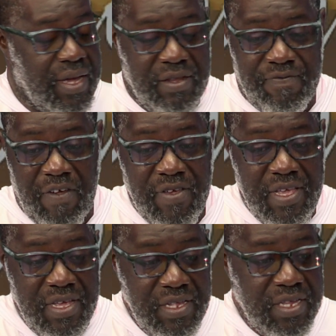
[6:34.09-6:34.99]
and it's very
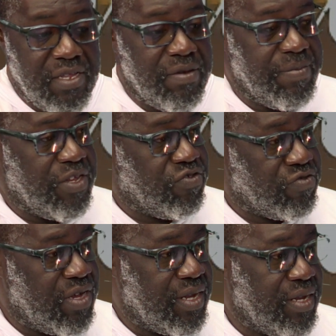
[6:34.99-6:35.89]
easy to be
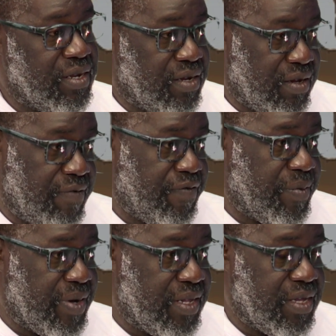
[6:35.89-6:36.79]
trained in the
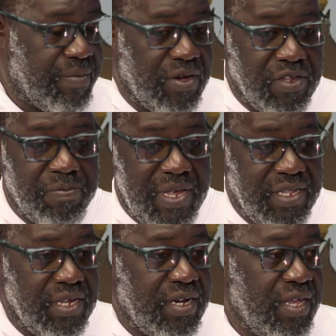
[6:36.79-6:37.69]
defibrillator, because
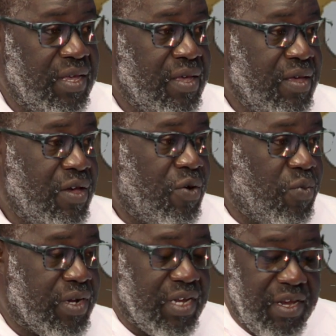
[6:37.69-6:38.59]
basically
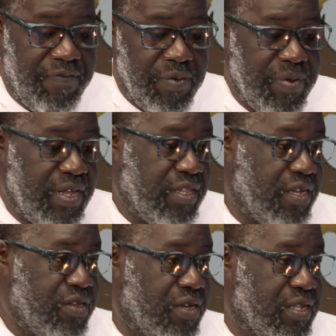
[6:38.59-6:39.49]
what the
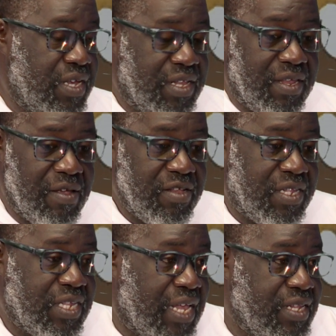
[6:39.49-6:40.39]
defibrillator does, it
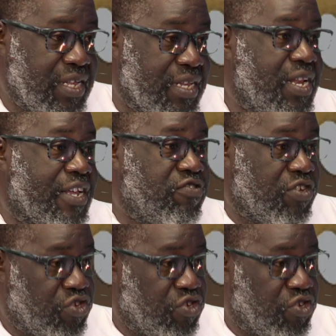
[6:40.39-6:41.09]
sends an electric